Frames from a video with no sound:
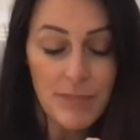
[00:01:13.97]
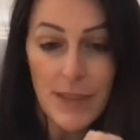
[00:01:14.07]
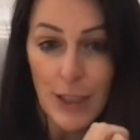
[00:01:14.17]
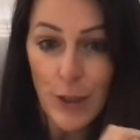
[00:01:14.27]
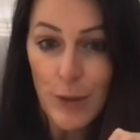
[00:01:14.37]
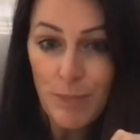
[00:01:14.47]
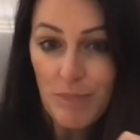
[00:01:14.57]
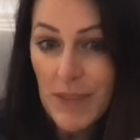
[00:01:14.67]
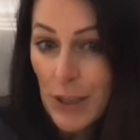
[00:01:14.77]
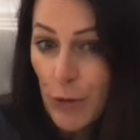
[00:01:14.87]
in-
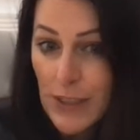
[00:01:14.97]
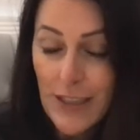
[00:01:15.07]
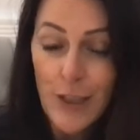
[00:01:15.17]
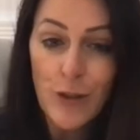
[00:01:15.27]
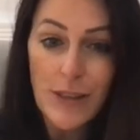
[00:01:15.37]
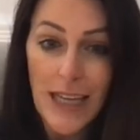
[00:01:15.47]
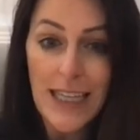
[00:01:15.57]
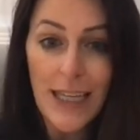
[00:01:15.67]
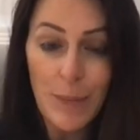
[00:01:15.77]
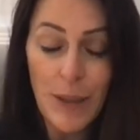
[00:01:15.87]
increasing your
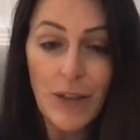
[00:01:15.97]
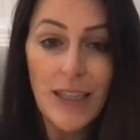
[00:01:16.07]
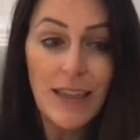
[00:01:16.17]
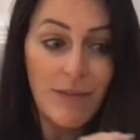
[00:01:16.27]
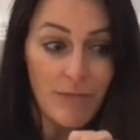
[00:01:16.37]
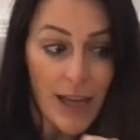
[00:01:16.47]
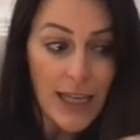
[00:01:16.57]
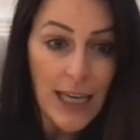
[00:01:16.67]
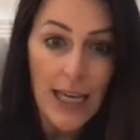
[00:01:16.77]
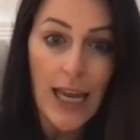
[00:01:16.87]
psychic ability,
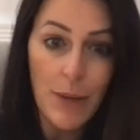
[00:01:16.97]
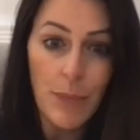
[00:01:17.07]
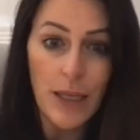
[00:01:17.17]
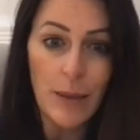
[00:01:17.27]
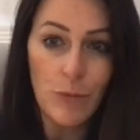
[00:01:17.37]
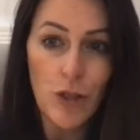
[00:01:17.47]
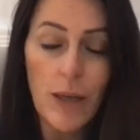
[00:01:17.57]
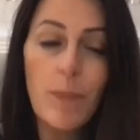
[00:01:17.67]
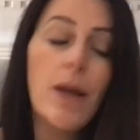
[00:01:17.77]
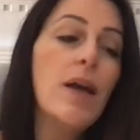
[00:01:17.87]
aka mediumship,